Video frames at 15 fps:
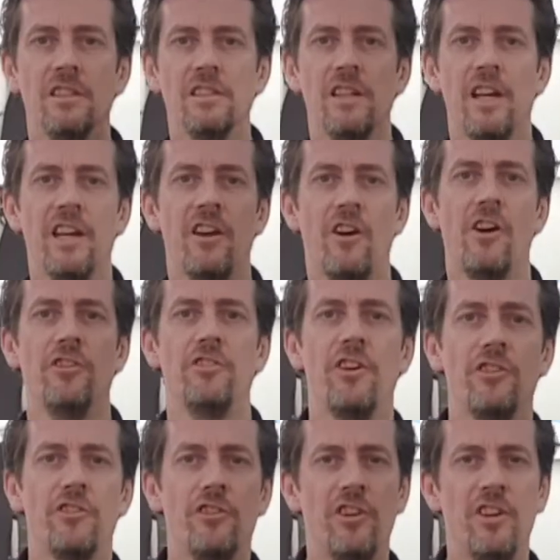Hey guys,
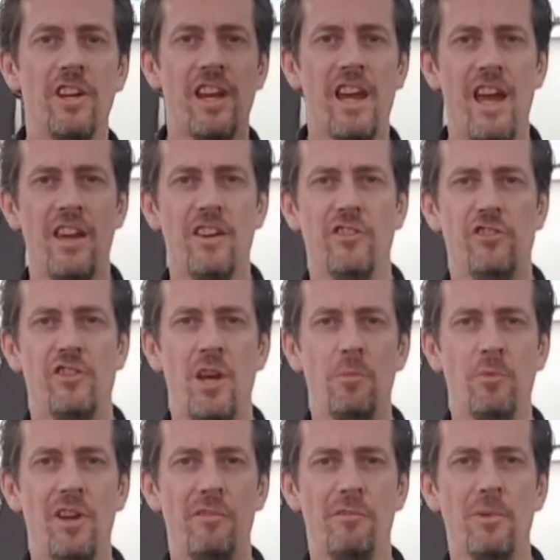nice to see you again. It's James
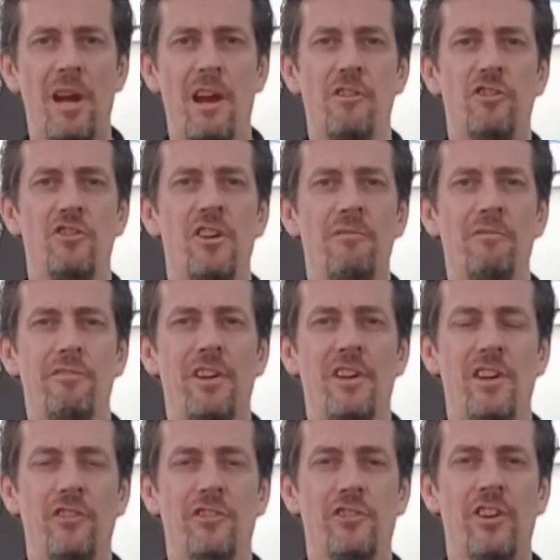here from Garage Gym
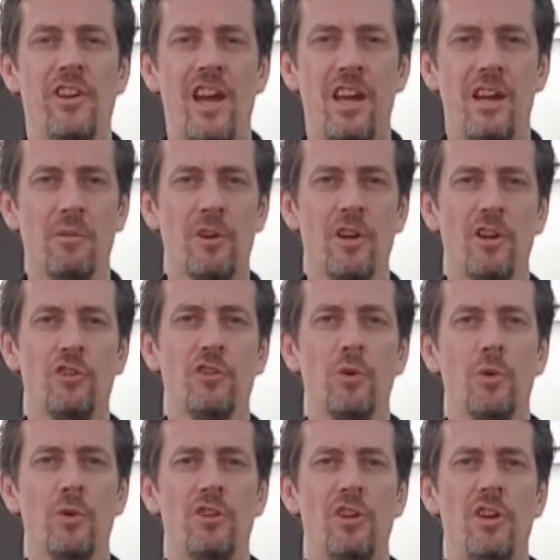Fitness. Today I'm going to
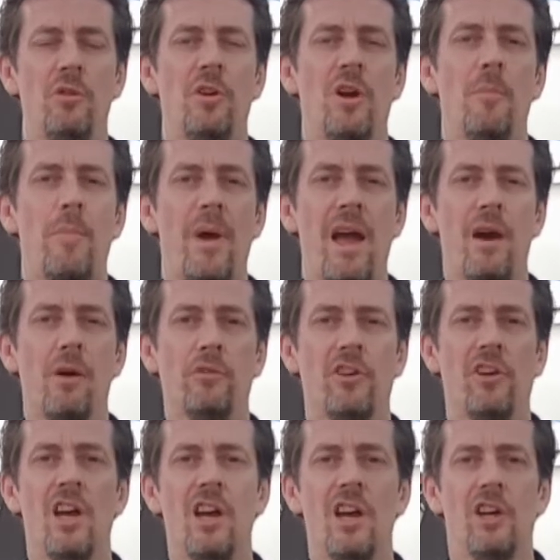talk to you about
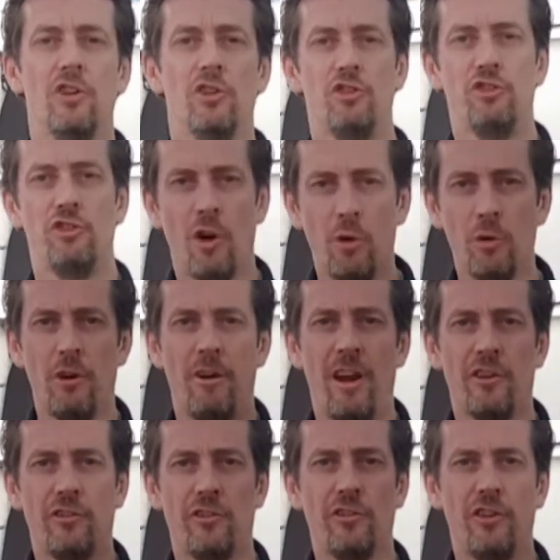shoulder
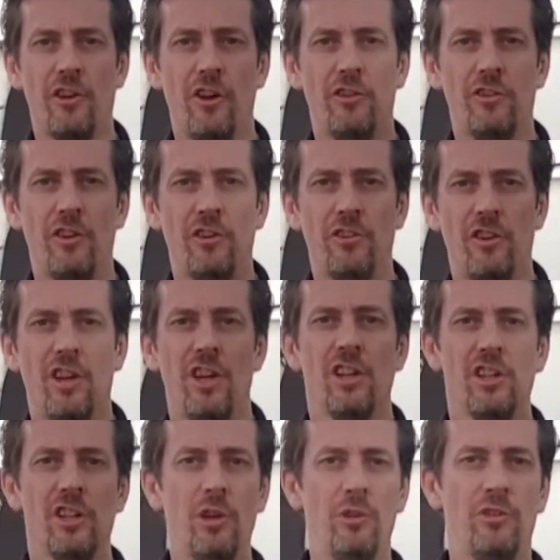exercises
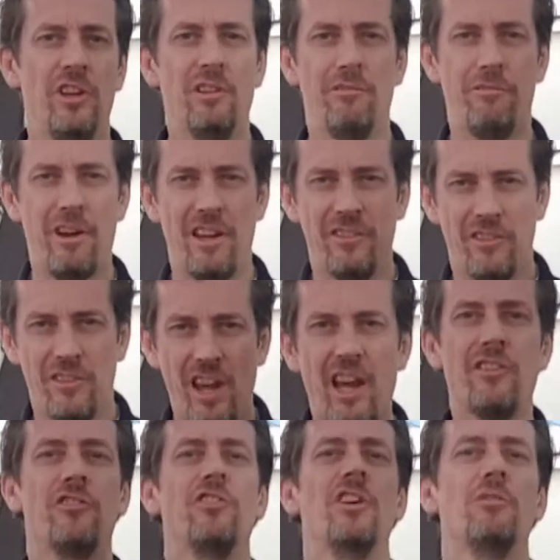using
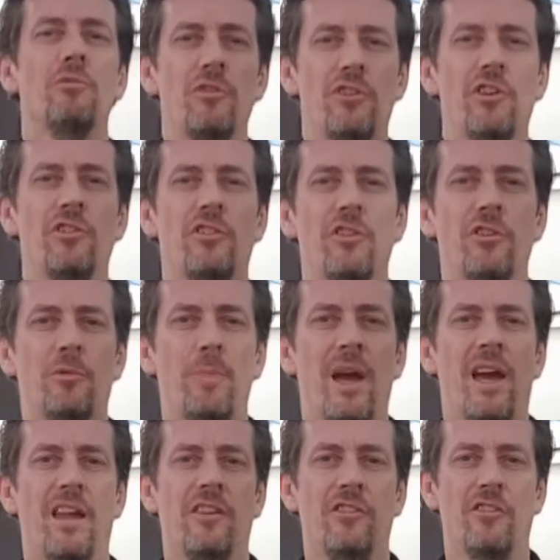fantastic resistance
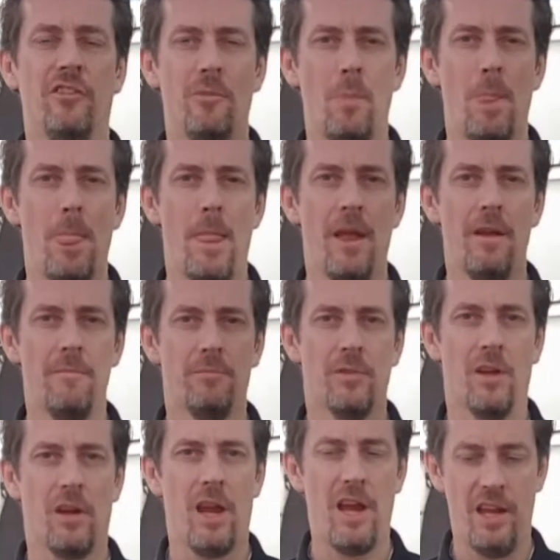bands.
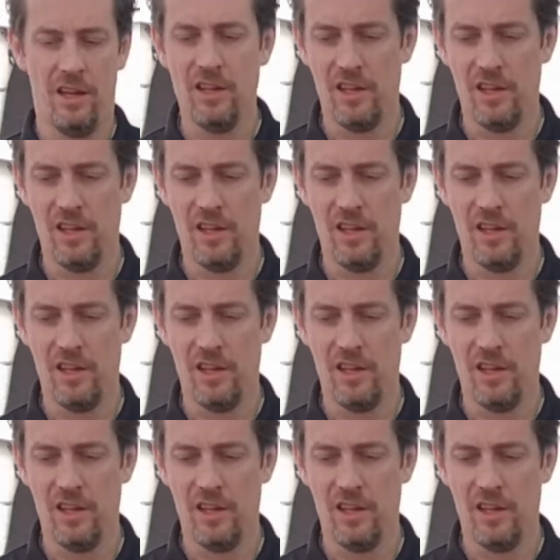Okay,